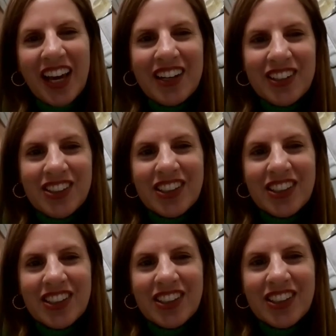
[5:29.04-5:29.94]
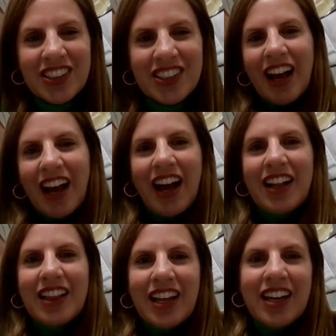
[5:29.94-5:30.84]
to Kiddush, mm-hmm.
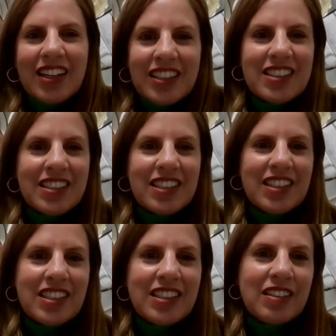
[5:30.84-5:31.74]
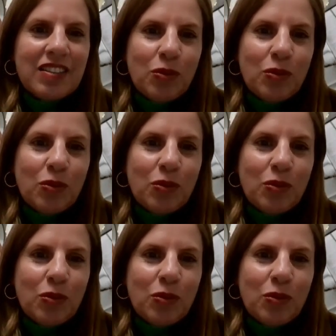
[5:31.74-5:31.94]
I think it's it's